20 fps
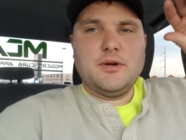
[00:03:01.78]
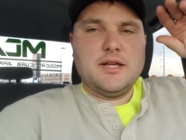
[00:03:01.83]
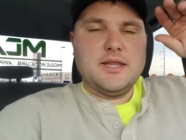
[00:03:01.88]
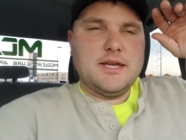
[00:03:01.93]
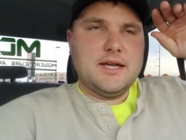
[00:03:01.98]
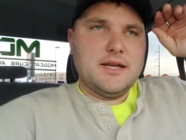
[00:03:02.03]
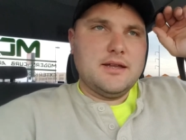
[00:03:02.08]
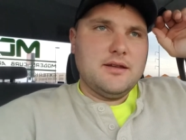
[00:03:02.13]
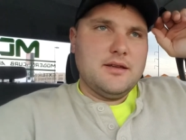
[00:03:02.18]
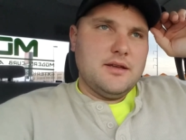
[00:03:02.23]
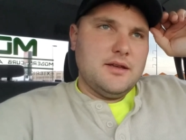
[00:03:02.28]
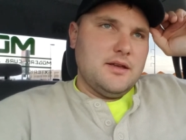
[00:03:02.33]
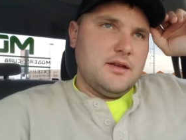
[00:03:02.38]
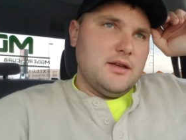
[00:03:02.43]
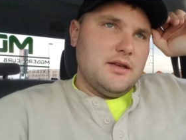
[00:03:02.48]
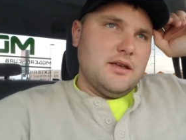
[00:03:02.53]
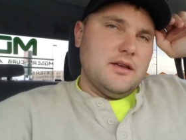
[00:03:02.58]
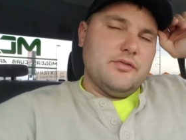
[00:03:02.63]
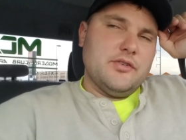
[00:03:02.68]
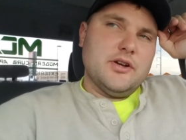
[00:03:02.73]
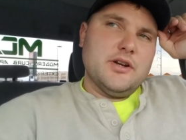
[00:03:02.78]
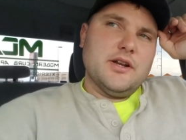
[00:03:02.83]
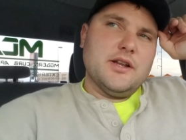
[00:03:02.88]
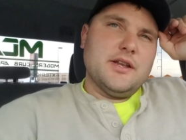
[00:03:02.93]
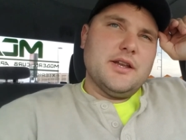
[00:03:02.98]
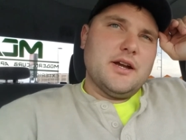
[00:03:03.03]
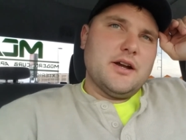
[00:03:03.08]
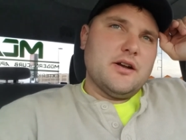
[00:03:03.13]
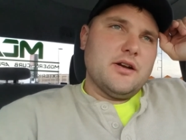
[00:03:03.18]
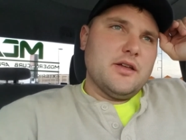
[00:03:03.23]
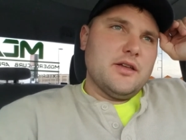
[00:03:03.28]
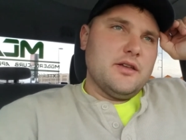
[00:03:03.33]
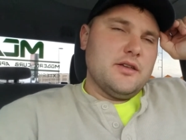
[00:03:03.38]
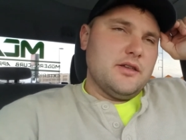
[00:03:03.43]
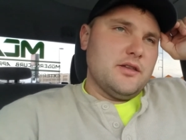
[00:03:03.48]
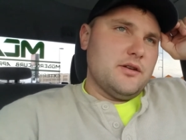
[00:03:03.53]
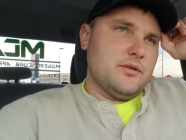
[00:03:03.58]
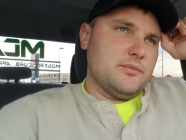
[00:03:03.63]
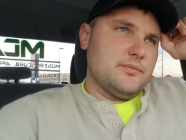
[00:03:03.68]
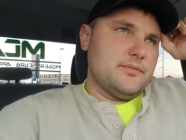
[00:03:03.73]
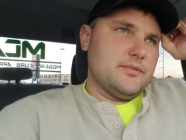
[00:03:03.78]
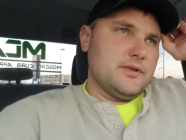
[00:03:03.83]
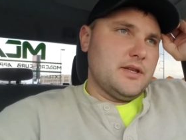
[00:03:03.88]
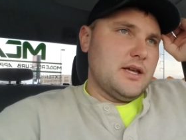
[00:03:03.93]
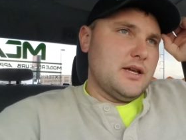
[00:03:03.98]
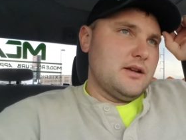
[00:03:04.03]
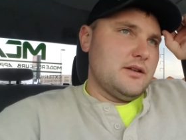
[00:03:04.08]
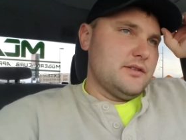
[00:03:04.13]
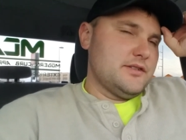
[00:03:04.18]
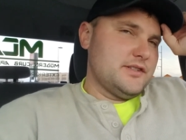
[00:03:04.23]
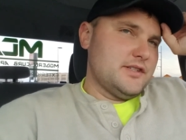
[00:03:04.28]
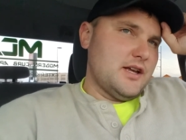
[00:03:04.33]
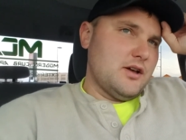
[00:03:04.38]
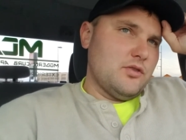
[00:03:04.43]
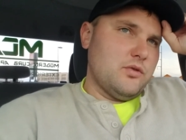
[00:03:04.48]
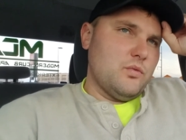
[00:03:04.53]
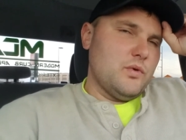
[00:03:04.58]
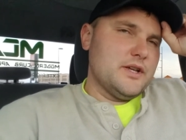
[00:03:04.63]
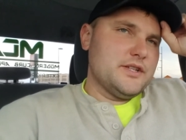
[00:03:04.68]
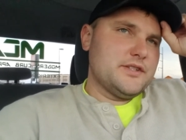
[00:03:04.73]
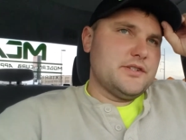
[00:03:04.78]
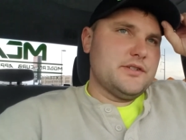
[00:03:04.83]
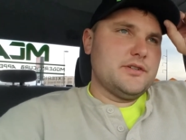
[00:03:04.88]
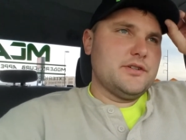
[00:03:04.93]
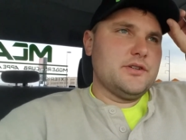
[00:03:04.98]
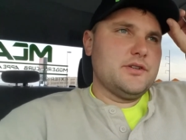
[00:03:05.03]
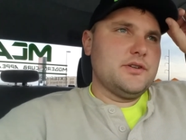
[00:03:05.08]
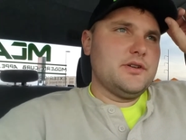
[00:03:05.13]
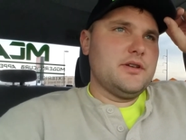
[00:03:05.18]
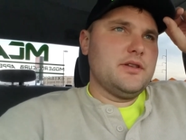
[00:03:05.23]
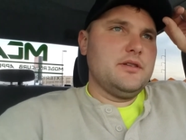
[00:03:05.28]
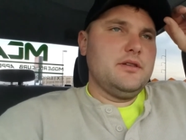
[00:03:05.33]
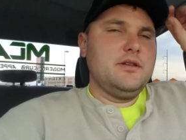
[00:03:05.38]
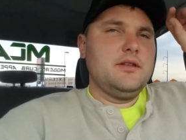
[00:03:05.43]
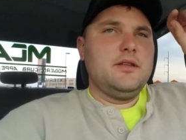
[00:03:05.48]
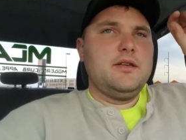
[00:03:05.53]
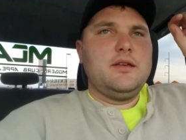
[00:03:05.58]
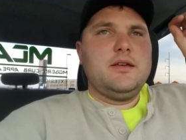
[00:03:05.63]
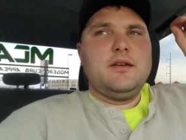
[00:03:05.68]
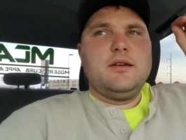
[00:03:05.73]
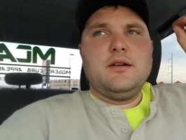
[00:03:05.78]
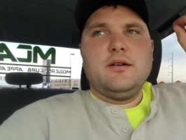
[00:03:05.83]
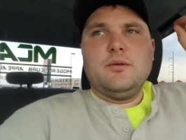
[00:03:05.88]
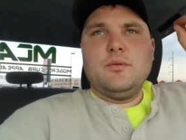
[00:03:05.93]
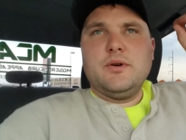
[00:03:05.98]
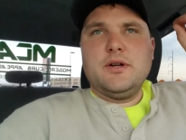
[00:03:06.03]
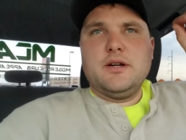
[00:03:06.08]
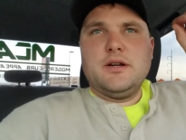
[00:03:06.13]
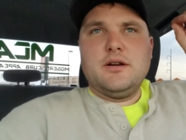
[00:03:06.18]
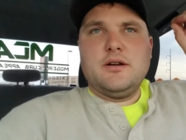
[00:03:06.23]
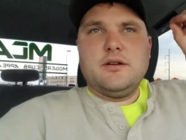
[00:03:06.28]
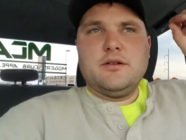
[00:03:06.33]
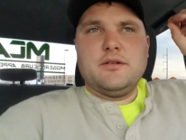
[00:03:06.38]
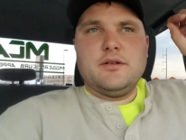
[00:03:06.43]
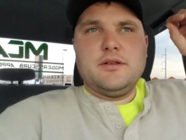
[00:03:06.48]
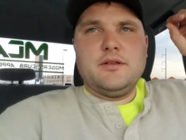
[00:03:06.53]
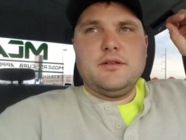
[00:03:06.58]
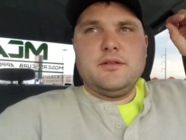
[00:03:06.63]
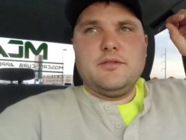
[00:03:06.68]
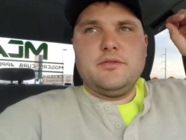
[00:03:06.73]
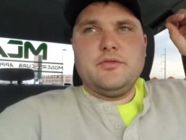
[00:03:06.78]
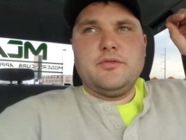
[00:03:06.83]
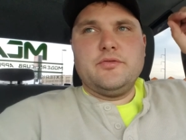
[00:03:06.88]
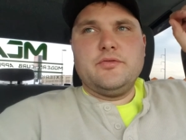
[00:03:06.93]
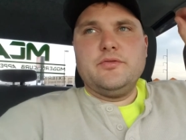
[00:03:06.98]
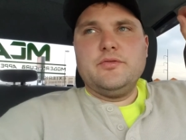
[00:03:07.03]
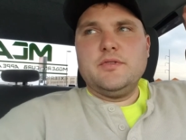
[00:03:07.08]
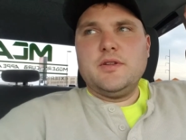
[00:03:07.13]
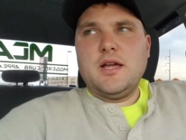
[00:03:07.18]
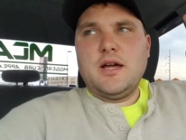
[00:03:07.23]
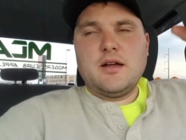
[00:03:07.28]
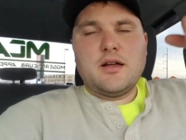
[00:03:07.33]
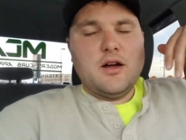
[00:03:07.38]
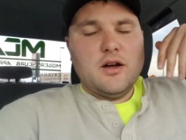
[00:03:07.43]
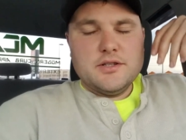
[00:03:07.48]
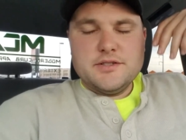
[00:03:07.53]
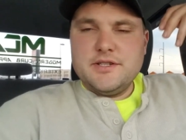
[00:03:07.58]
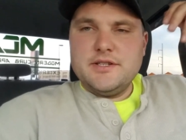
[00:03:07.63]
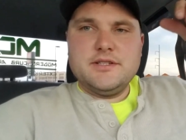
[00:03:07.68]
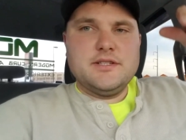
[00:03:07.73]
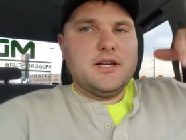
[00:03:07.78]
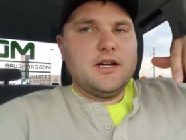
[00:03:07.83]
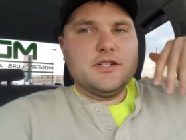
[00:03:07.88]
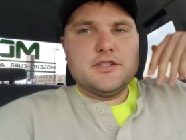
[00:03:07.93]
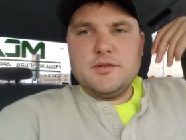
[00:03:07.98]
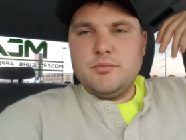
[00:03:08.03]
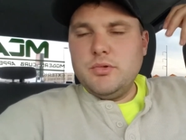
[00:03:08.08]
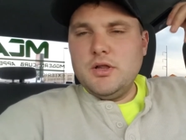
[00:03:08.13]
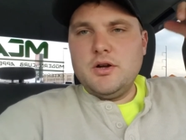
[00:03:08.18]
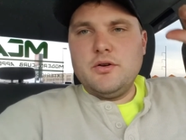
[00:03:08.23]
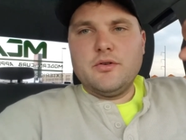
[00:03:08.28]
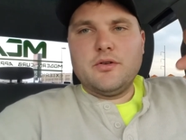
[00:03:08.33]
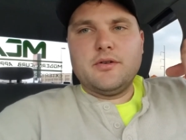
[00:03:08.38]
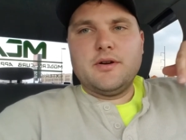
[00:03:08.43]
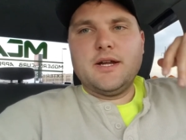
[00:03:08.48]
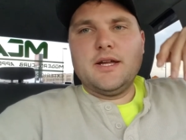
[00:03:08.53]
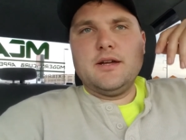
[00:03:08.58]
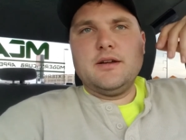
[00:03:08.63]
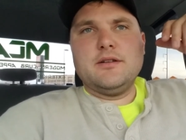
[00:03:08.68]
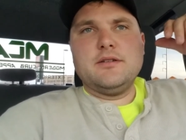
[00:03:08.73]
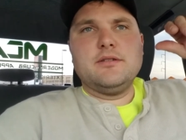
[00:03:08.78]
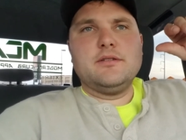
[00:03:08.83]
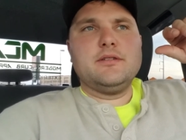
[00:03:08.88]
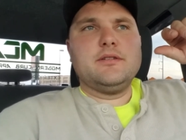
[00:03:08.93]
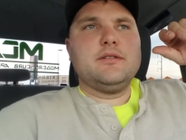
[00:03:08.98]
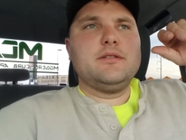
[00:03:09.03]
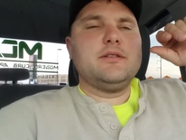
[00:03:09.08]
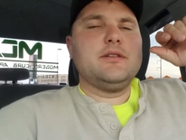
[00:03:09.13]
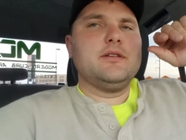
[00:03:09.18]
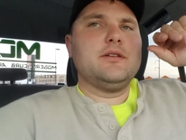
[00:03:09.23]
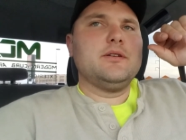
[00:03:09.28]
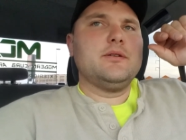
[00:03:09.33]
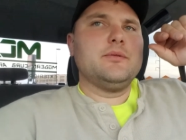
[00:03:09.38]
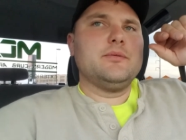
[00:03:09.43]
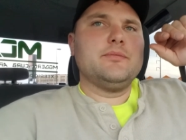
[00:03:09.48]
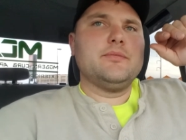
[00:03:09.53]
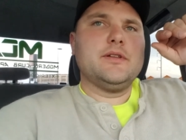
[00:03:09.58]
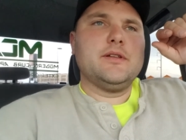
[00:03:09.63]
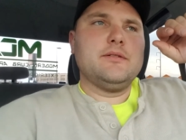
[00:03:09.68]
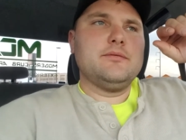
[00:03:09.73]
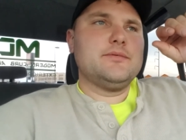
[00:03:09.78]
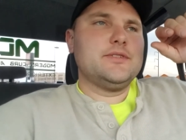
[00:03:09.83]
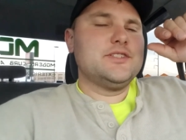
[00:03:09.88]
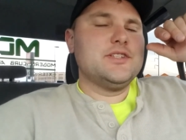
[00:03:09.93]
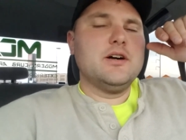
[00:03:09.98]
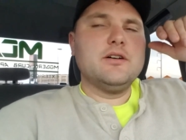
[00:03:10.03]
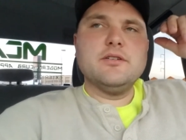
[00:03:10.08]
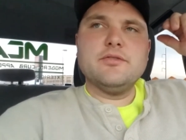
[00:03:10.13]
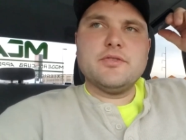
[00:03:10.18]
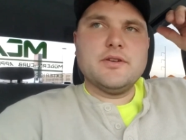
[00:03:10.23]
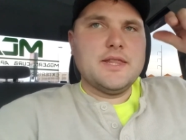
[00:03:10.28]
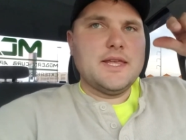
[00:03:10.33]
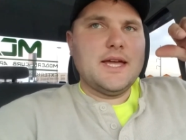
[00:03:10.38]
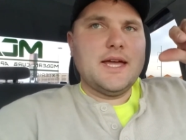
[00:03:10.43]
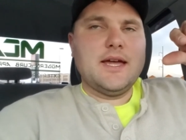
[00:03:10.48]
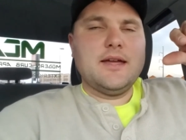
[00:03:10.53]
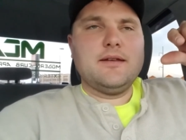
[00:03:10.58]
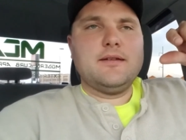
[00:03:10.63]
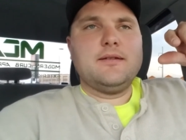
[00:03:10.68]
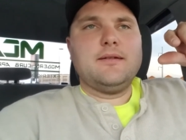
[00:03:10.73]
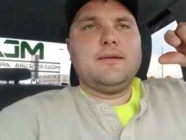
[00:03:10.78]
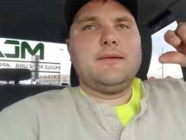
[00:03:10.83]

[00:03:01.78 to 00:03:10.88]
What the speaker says: by that. If you're in an area, kind of southwestern, where you got constant dust blowing around, sell it for that.